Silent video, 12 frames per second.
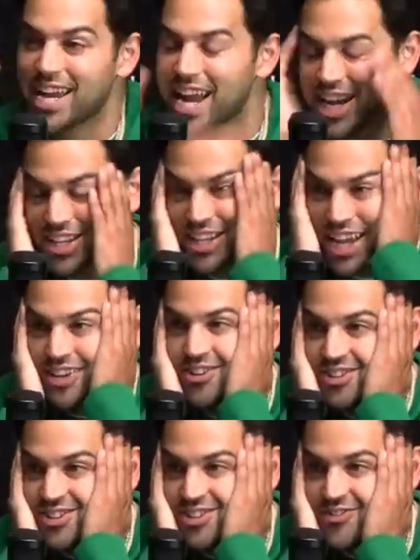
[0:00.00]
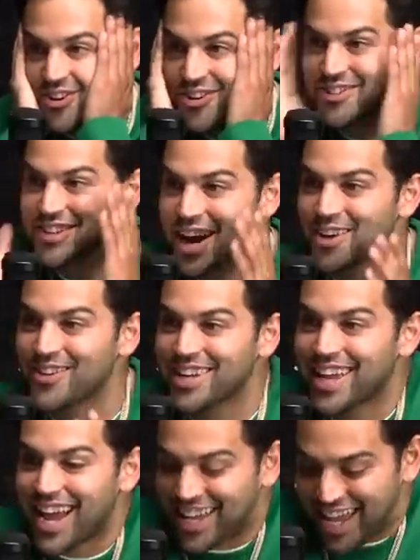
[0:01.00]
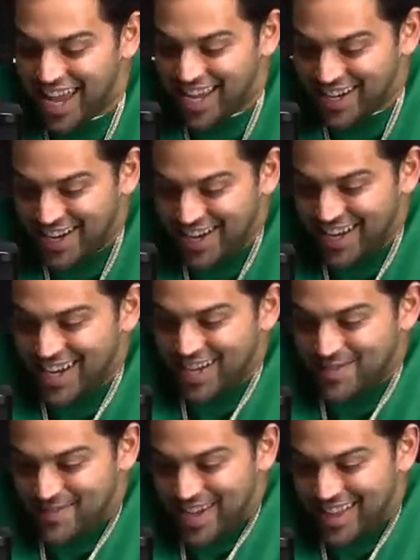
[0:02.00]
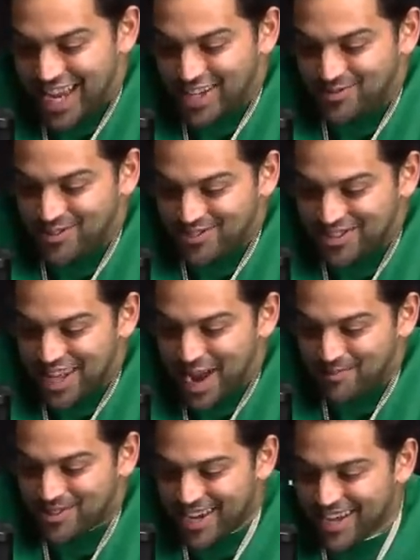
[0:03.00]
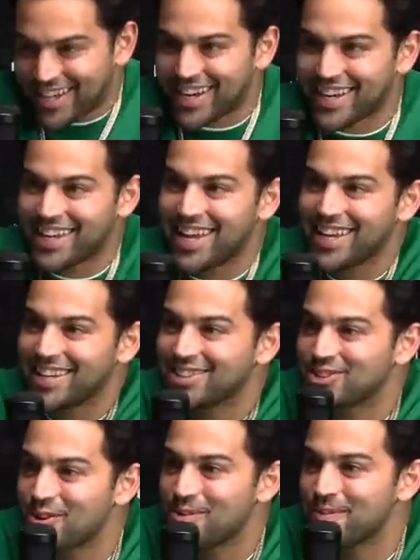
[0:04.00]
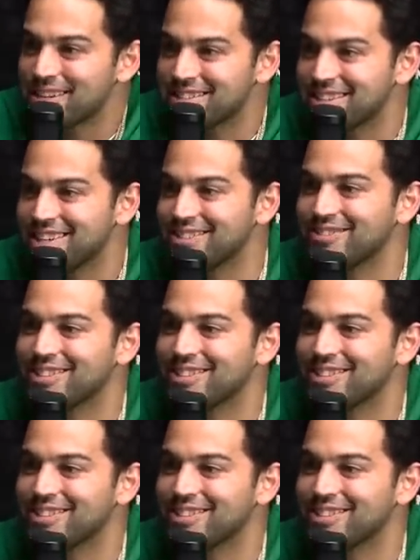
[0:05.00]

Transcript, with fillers: I could land all this stuff all the time. Yeah. I, I can't my legs won't stop shaking. I can't control myself.